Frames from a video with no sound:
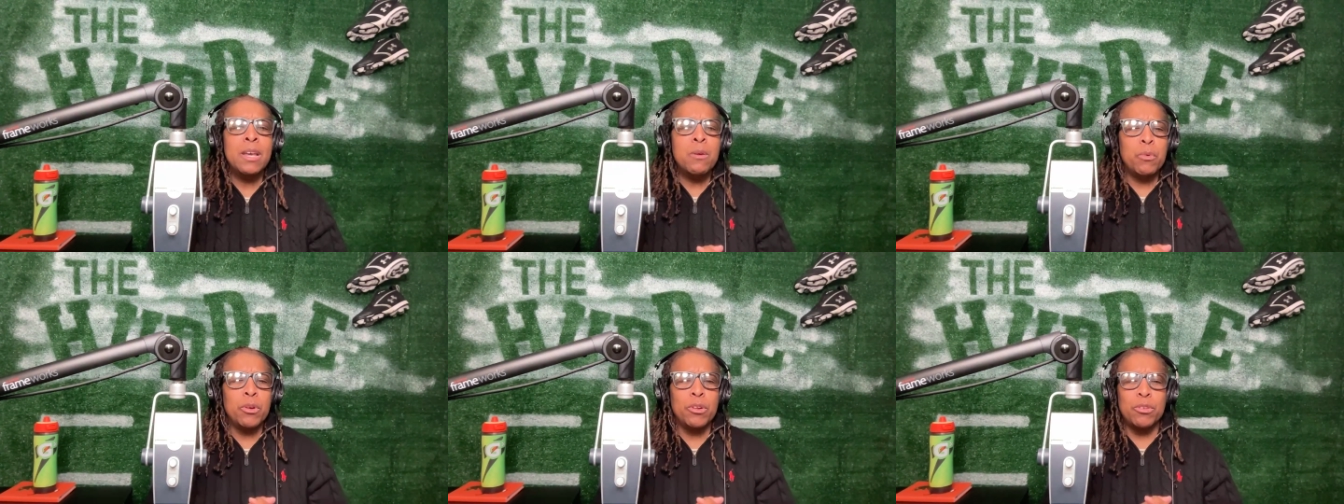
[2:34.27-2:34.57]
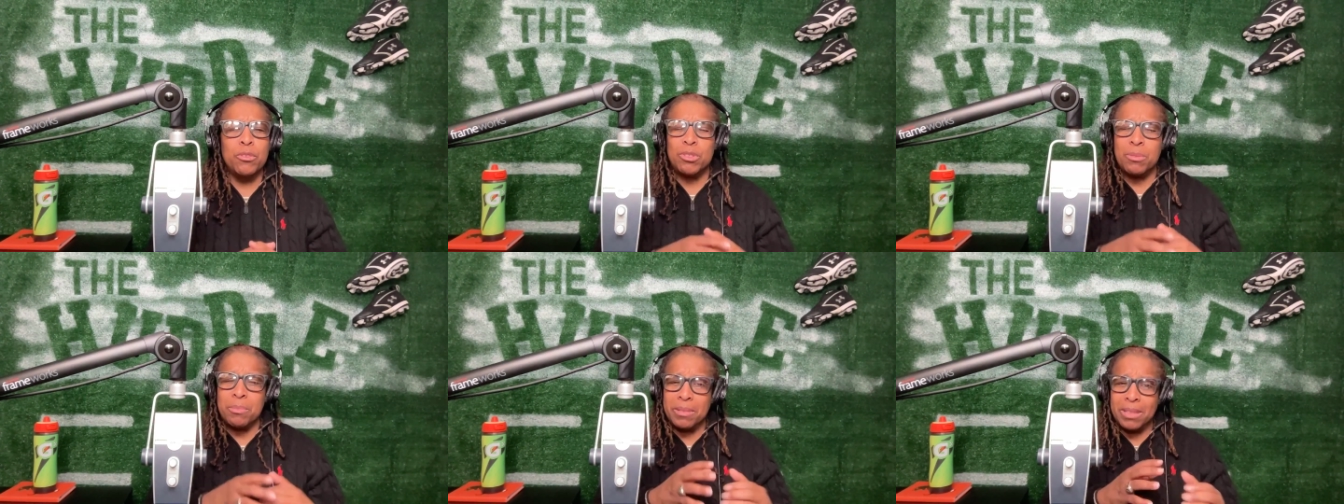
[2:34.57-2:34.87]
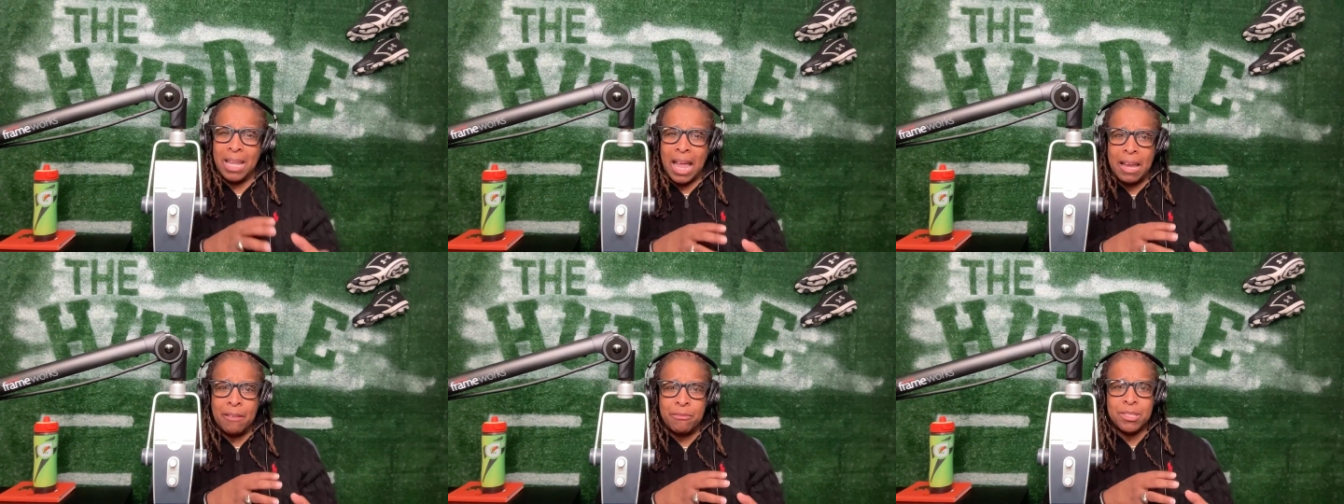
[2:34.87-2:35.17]
We're going to do some
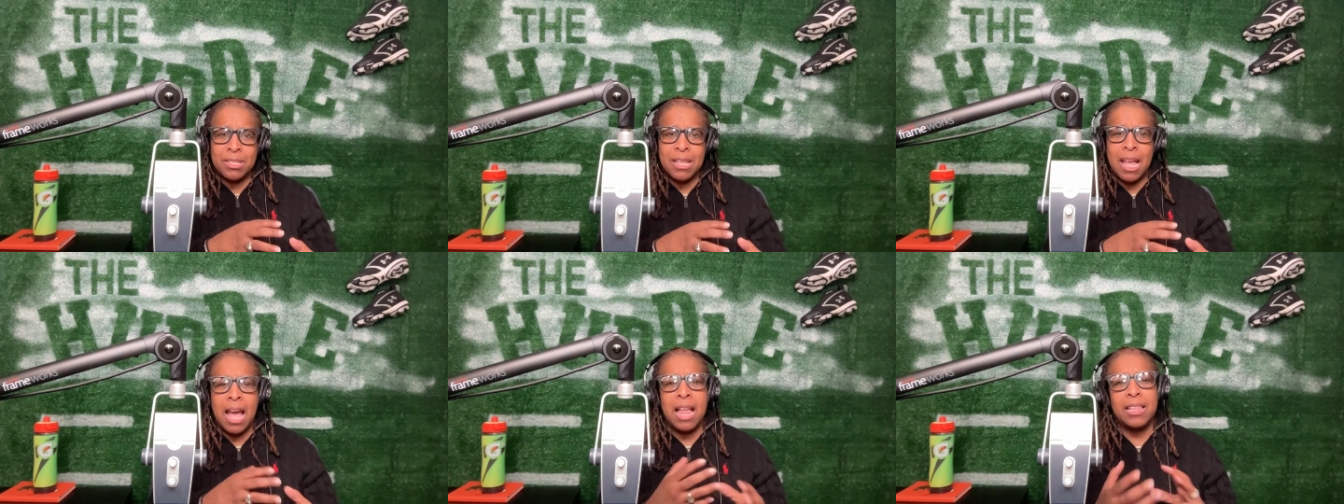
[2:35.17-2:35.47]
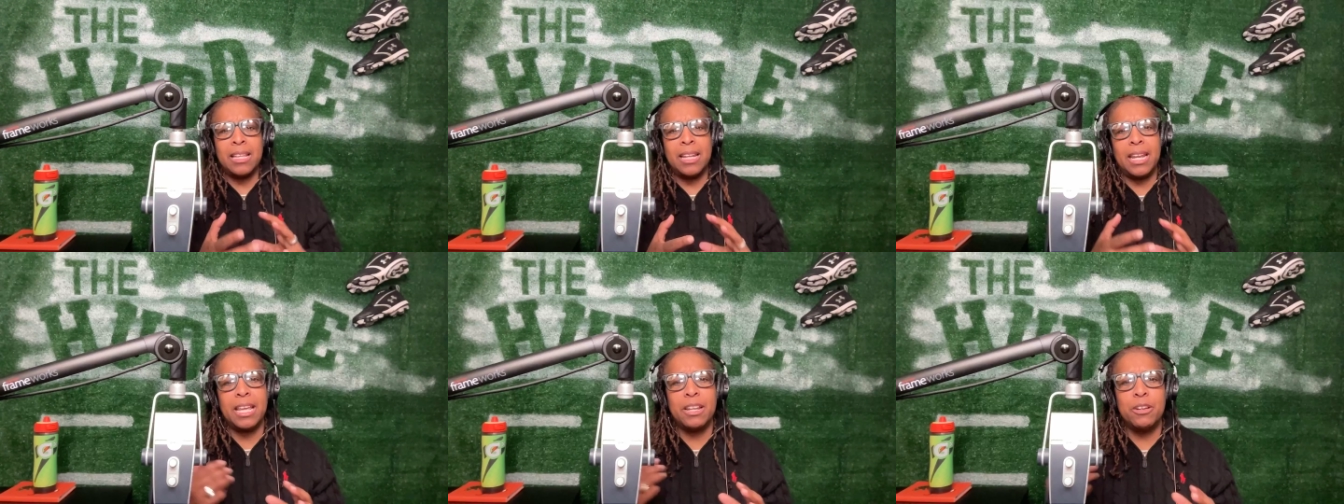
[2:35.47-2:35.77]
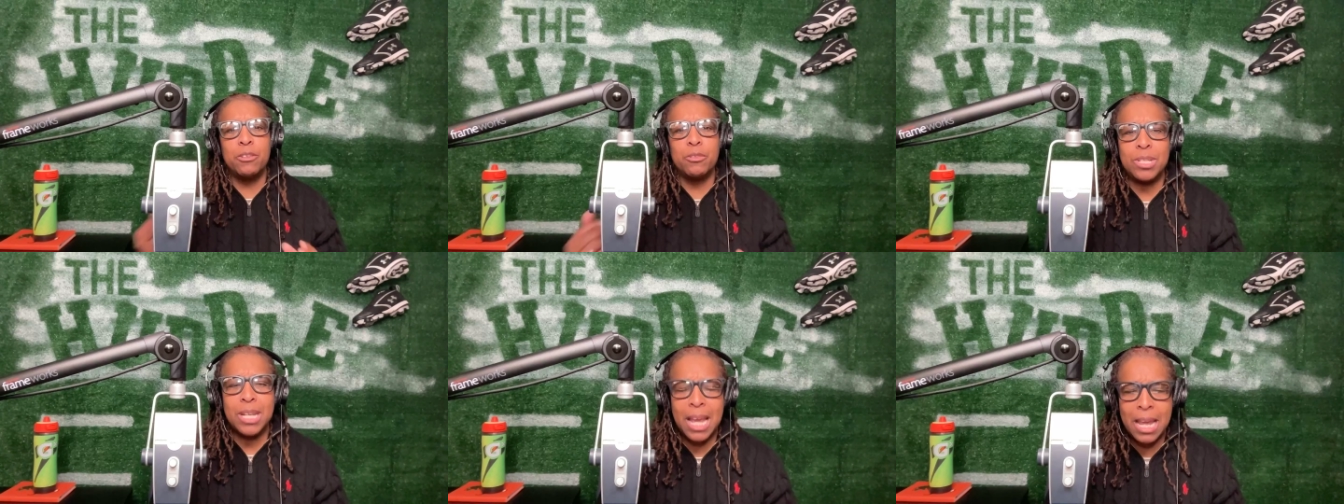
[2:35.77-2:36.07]
lifestyle and
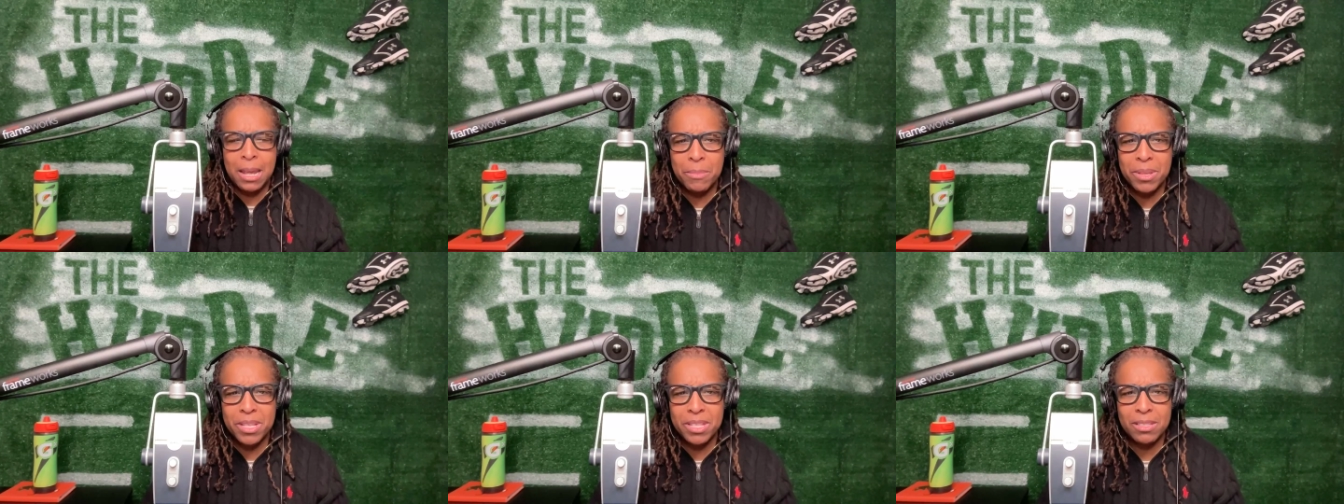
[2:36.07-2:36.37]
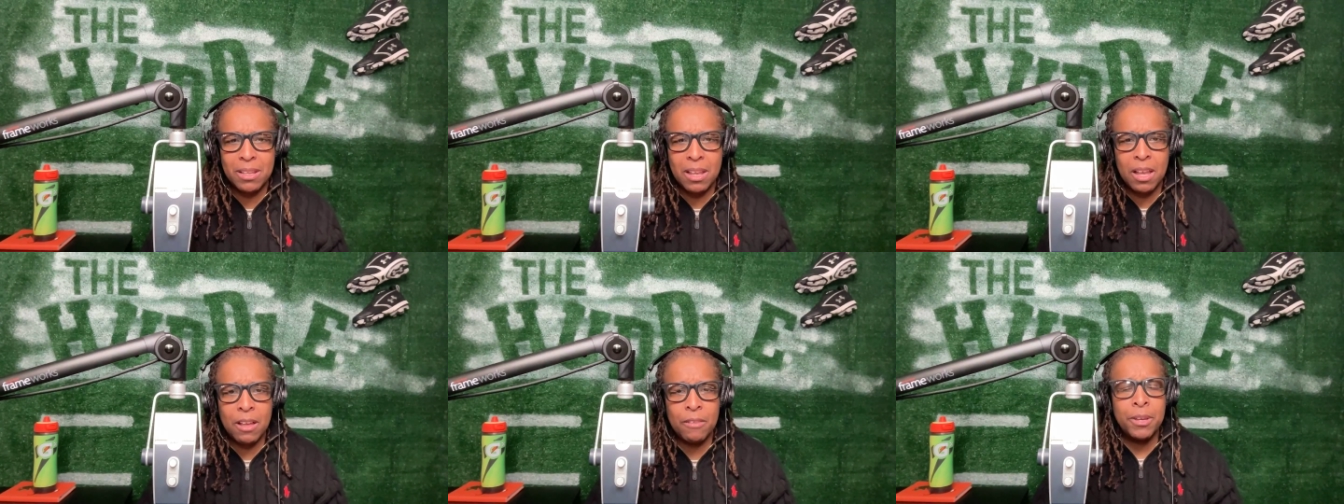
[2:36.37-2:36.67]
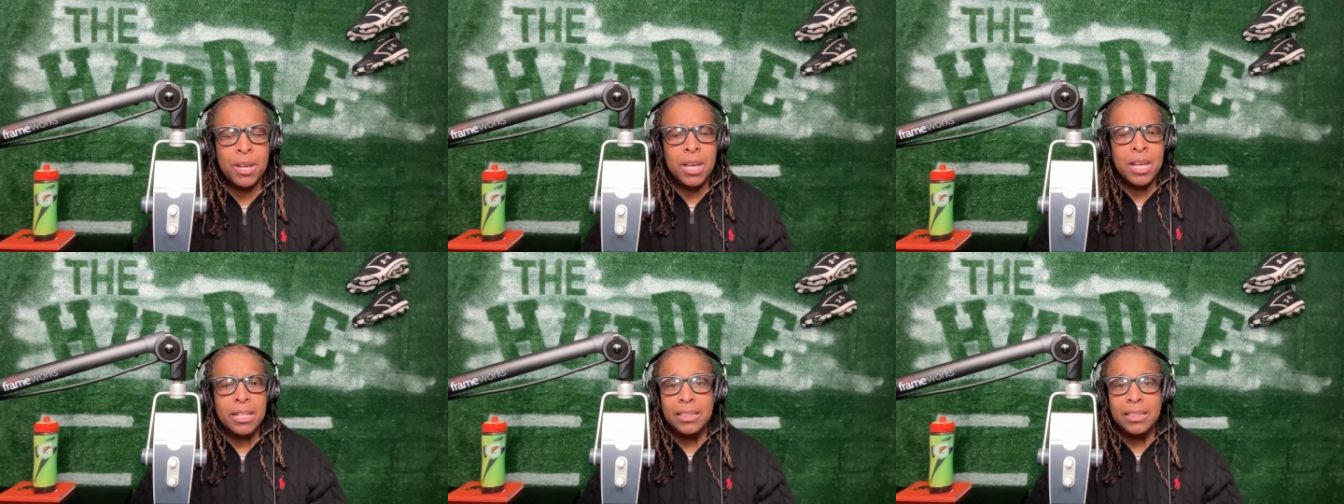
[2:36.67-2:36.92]
entertainment stuff,